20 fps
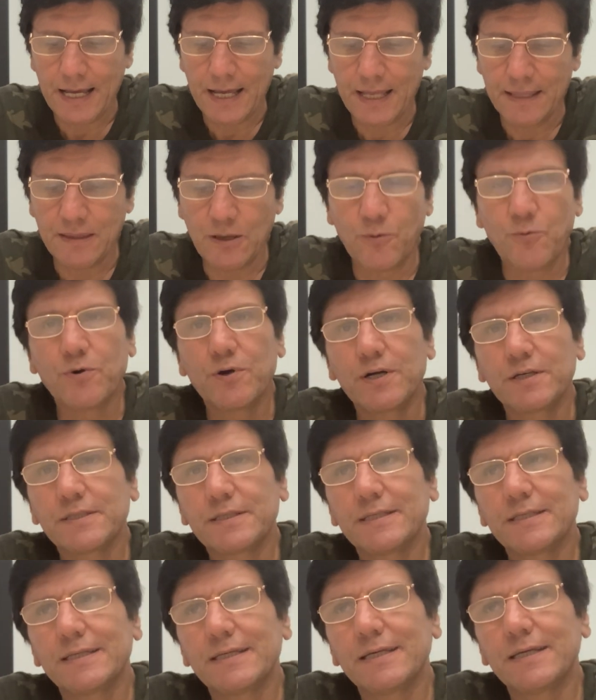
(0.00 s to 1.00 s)
The
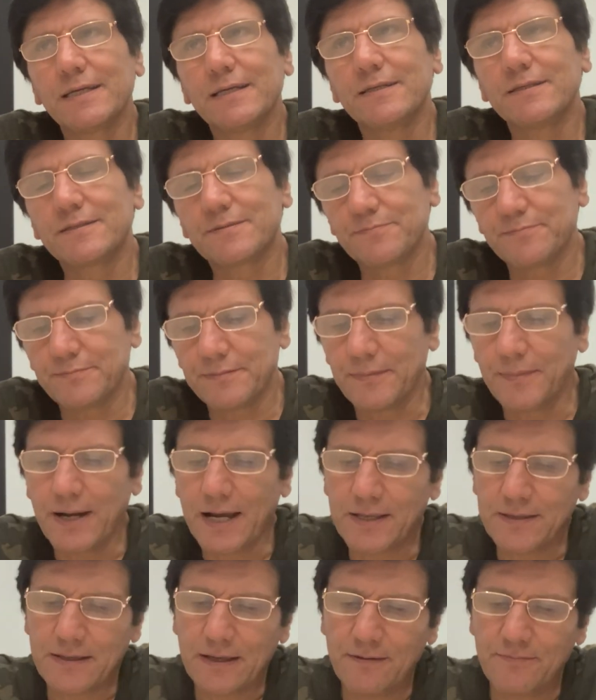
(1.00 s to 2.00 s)
word
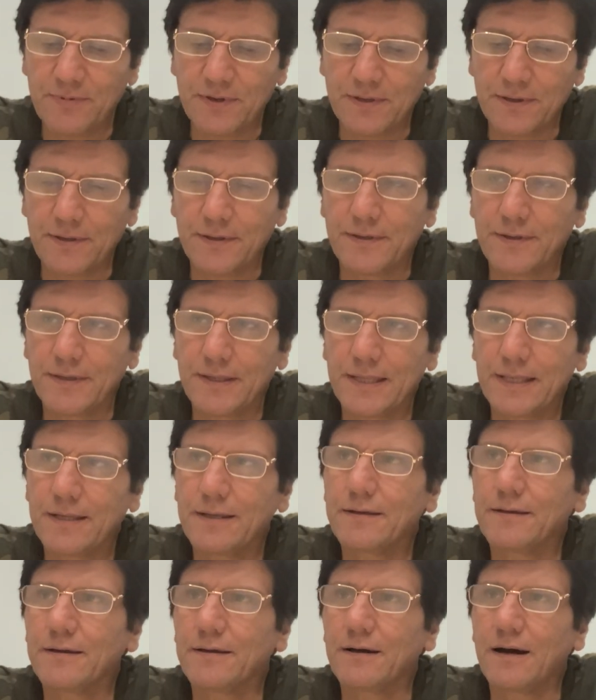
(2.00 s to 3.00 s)
might have been
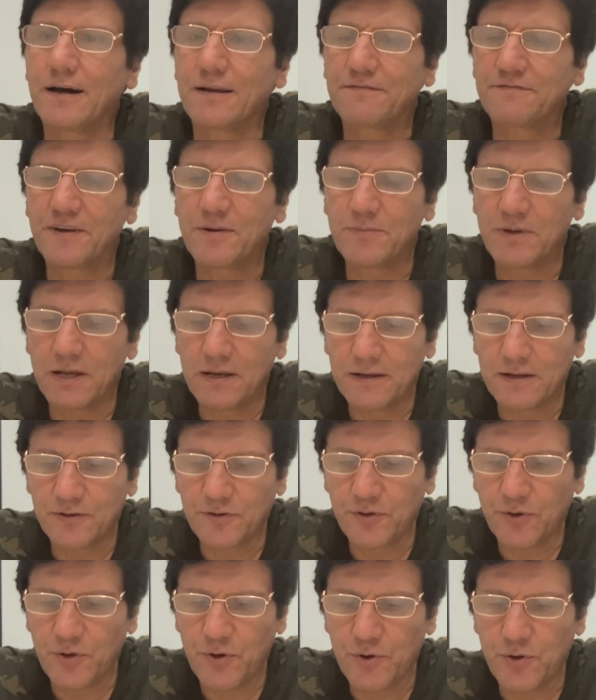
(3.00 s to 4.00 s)
unfamiliar
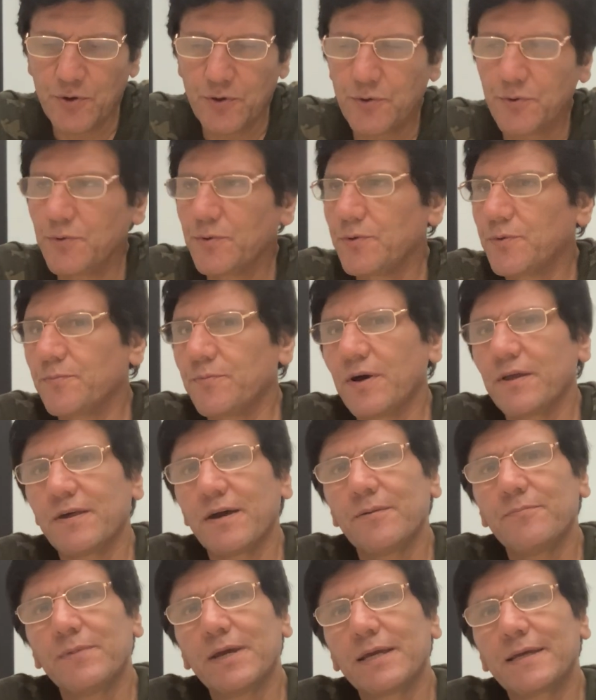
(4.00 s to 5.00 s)
to you, but
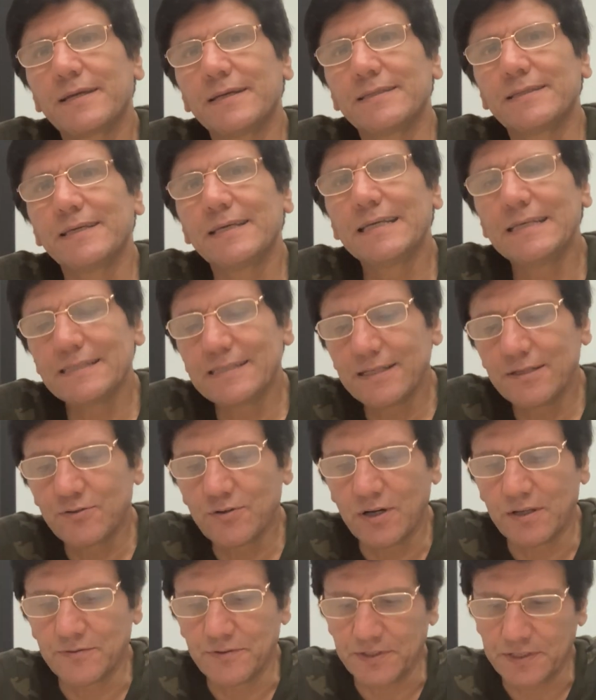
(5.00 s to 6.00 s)
I make it easy to
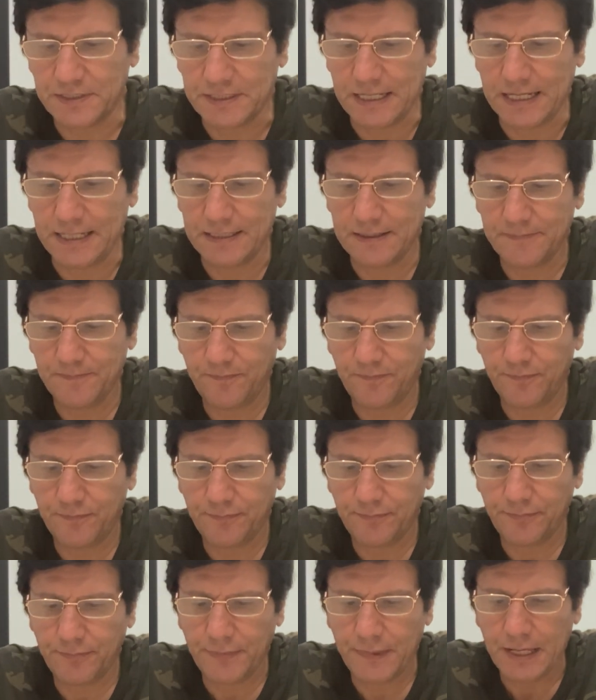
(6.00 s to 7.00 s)
understand.
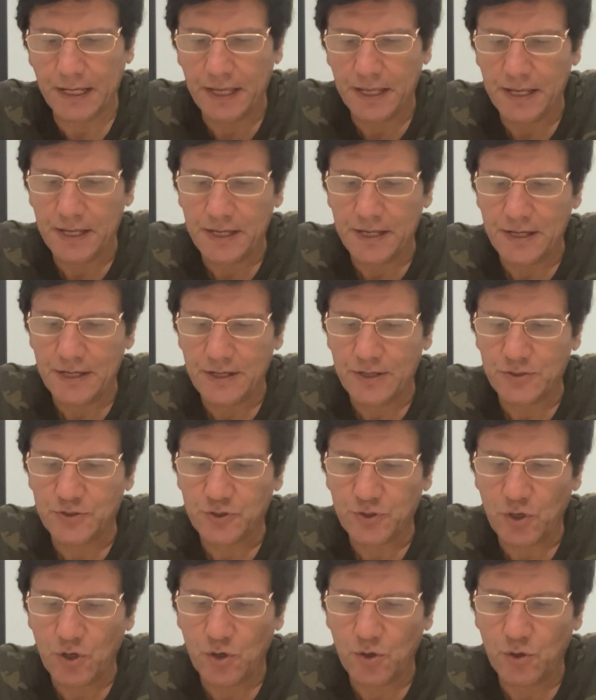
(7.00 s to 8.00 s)

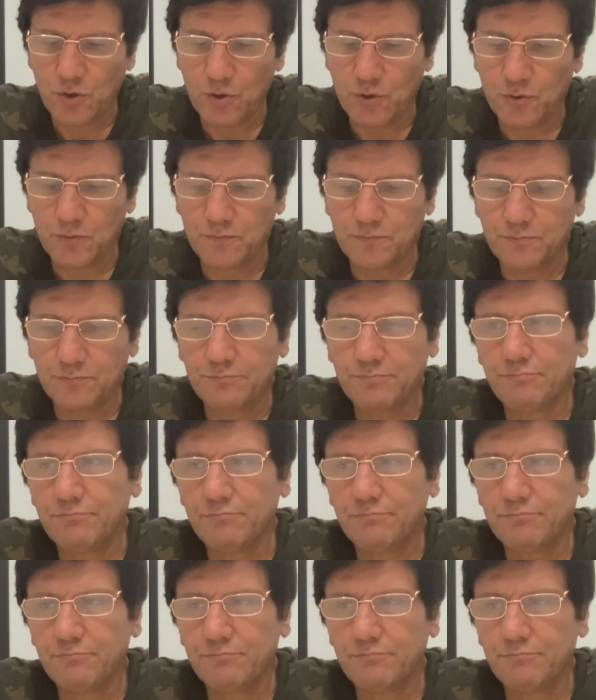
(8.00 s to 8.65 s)
So,